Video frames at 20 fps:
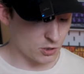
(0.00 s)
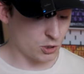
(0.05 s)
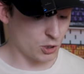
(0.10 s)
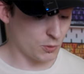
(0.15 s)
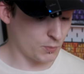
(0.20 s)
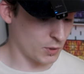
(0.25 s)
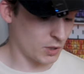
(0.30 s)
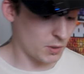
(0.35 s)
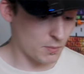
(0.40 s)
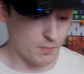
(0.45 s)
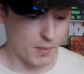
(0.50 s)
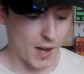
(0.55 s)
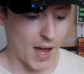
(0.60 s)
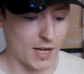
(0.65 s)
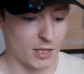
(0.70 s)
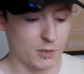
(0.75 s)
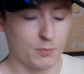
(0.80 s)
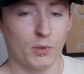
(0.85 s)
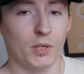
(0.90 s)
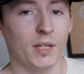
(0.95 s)
super
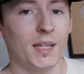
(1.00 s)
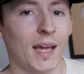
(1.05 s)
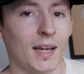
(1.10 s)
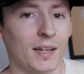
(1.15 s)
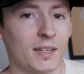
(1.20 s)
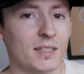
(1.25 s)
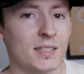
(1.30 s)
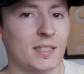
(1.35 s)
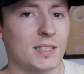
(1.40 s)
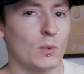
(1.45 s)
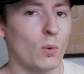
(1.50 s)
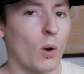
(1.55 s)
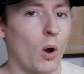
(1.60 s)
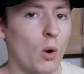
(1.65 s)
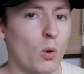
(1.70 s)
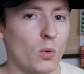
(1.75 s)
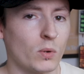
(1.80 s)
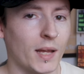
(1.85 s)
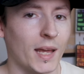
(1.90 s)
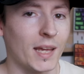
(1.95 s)
compact, but yet can still
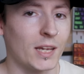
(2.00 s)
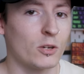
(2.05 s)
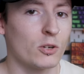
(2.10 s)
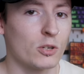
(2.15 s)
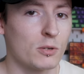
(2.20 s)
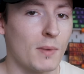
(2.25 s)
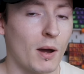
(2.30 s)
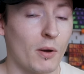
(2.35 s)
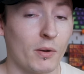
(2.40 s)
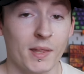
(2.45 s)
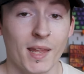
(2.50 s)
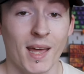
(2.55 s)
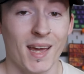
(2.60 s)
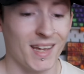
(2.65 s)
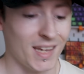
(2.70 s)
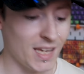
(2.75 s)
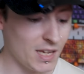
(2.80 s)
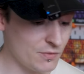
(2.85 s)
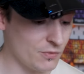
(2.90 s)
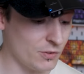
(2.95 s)
hold a good amount in
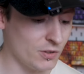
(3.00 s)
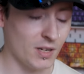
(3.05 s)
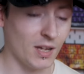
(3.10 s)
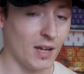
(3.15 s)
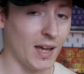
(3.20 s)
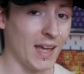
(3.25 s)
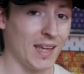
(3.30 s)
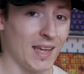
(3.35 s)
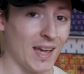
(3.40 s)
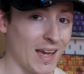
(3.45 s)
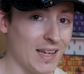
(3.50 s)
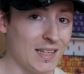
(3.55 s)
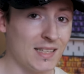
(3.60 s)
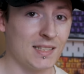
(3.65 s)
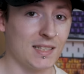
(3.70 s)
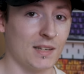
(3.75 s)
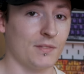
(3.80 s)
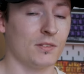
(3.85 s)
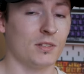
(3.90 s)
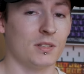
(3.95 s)
there. Even a
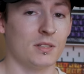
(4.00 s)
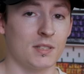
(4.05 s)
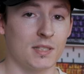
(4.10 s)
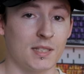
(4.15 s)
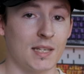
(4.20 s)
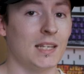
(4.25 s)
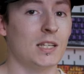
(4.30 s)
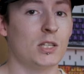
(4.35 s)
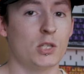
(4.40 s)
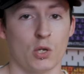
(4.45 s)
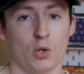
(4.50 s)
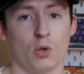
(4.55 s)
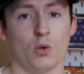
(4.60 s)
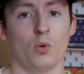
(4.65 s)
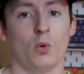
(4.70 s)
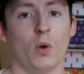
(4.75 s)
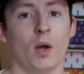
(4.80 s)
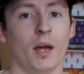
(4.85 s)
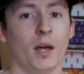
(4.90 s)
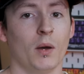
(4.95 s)

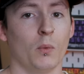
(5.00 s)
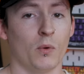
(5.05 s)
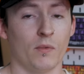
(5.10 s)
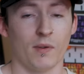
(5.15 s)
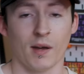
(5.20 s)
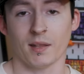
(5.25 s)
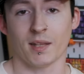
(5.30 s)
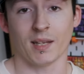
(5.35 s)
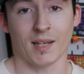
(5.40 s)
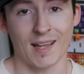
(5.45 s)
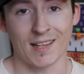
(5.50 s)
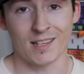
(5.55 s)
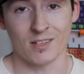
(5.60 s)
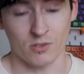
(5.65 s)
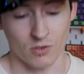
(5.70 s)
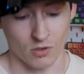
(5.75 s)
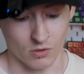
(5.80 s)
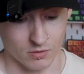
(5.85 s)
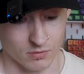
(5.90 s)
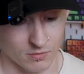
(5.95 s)
A7C2 without the
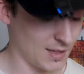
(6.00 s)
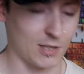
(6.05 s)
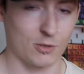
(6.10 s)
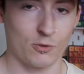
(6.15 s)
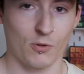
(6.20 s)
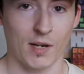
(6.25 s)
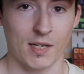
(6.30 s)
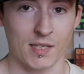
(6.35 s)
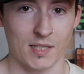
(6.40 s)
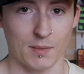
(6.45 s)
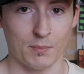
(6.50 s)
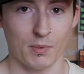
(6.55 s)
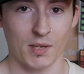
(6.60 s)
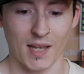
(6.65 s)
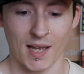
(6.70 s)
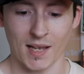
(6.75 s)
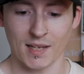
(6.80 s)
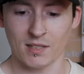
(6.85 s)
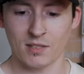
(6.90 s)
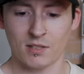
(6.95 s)
lens on. That's crazy, but
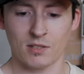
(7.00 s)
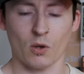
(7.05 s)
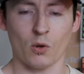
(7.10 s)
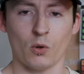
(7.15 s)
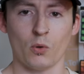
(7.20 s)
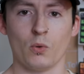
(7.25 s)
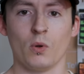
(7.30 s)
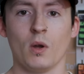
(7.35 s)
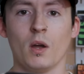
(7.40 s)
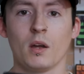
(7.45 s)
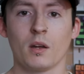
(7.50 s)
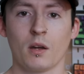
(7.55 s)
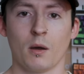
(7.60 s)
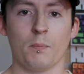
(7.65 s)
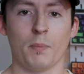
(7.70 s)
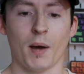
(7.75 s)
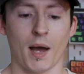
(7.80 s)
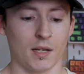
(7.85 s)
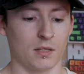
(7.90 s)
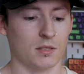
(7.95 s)
yet it's so
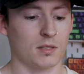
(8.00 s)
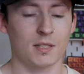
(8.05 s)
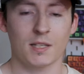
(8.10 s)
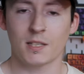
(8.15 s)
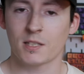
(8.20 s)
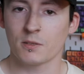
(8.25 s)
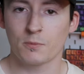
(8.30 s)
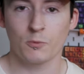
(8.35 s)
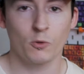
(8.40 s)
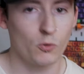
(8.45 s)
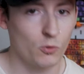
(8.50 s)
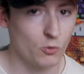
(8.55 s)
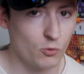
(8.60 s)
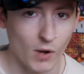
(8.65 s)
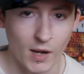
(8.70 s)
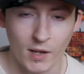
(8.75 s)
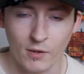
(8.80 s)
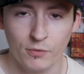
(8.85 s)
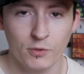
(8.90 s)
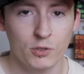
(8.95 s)
compact. So this is
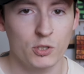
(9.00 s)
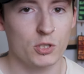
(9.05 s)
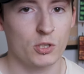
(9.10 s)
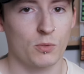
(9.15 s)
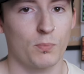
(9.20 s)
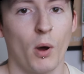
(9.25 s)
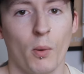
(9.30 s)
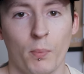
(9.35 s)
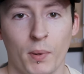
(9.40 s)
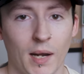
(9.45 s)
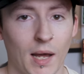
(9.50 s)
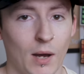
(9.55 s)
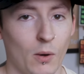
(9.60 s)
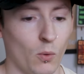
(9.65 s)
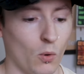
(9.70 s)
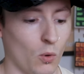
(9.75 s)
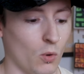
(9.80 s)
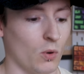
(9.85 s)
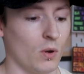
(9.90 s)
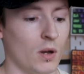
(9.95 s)
great for just popping out,
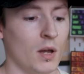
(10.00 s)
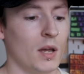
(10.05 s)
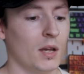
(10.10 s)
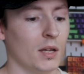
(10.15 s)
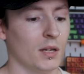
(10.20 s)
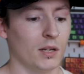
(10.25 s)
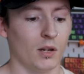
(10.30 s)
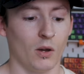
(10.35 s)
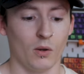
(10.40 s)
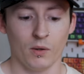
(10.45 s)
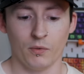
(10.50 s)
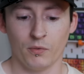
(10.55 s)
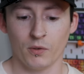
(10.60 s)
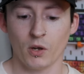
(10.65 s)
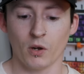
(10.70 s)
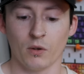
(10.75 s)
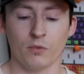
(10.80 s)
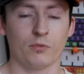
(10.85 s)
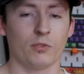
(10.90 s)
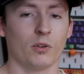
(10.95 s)
or you know, if you're
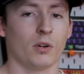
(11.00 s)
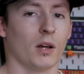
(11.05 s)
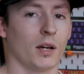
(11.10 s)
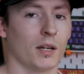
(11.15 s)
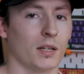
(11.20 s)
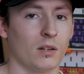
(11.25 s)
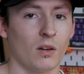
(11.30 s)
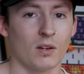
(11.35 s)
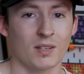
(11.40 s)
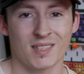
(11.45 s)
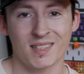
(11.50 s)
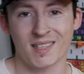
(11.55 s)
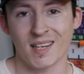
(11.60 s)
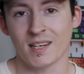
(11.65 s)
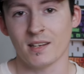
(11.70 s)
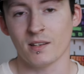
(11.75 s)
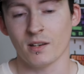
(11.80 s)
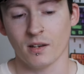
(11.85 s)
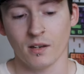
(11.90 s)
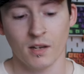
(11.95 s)
going for like a nice
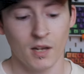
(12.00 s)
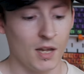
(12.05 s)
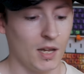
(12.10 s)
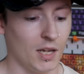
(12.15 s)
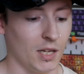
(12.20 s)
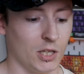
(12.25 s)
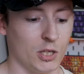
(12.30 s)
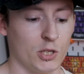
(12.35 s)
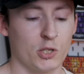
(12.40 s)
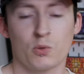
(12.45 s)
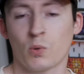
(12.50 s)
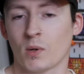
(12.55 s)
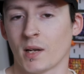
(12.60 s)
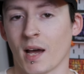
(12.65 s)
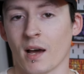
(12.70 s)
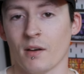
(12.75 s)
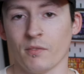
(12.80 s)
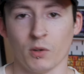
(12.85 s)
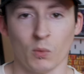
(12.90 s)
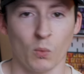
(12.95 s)
dinner and you just want to
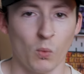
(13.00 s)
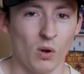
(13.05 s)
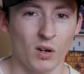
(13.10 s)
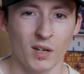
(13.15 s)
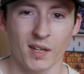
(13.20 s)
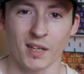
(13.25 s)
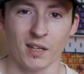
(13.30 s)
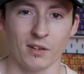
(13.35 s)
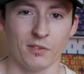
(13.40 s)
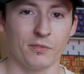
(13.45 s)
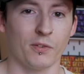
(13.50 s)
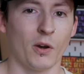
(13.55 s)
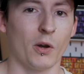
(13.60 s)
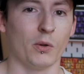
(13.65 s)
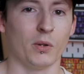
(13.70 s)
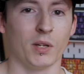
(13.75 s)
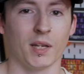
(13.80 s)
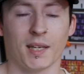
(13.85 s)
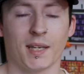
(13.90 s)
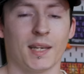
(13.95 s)
have your wallet, your
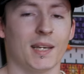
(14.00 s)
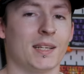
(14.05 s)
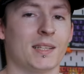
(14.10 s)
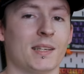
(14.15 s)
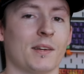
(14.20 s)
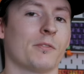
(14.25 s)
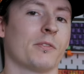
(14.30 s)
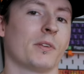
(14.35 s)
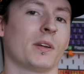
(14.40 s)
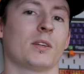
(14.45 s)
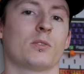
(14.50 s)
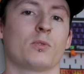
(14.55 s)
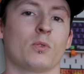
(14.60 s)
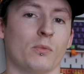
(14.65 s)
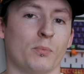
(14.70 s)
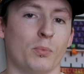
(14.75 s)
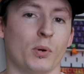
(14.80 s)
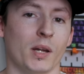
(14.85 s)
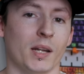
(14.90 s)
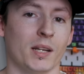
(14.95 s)
phone, your keys, everything
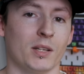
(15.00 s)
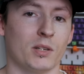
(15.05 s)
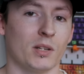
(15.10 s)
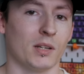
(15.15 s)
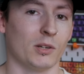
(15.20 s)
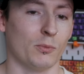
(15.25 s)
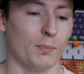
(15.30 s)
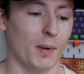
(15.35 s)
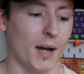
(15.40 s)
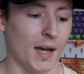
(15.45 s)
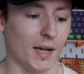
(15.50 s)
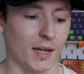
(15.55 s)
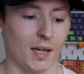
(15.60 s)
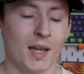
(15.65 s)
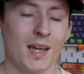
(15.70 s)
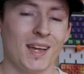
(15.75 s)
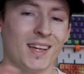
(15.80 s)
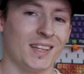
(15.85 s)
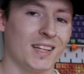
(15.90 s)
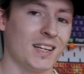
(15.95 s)
sort of put into a little bag.
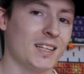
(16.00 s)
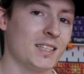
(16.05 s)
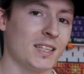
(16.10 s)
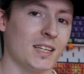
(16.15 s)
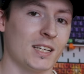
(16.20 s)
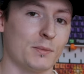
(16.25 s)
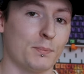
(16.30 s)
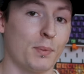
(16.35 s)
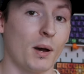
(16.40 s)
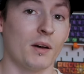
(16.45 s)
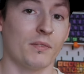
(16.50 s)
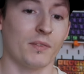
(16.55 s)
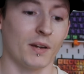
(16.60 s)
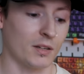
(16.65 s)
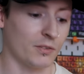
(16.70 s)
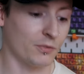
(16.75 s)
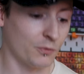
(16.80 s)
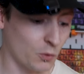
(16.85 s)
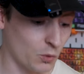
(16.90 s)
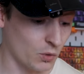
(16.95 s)
This is
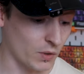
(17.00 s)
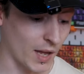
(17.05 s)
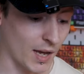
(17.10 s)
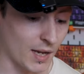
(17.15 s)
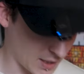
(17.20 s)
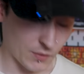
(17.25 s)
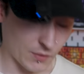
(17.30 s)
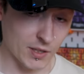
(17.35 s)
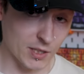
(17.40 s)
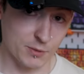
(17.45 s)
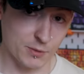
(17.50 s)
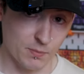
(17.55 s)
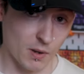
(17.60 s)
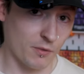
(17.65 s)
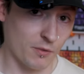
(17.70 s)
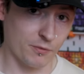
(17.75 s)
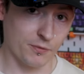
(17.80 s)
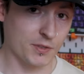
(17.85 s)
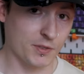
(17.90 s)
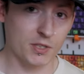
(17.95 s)
perfect for that. Now this
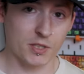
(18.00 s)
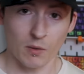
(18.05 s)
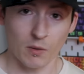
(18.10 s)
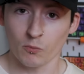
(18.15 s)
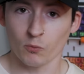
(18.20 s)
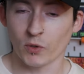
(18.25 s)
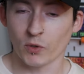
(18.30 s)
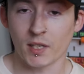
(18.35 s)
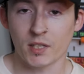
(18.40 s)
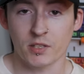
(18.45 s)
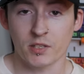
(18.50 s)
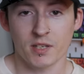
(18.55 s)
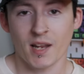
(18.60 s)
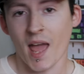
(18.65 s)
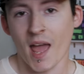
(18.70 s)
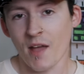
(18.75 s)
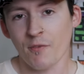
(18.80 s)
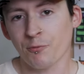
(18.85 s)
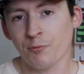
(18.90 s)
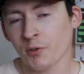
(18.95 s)
month, for some reason,
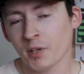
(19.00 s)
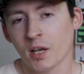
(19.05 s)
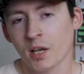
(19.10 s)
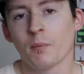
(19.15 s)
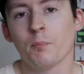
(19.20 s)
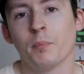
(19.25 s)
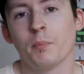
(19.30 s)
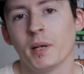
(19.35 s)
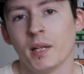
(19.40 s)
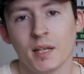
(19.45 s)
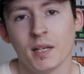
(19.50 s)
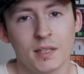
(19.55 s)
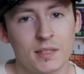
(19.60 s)
every company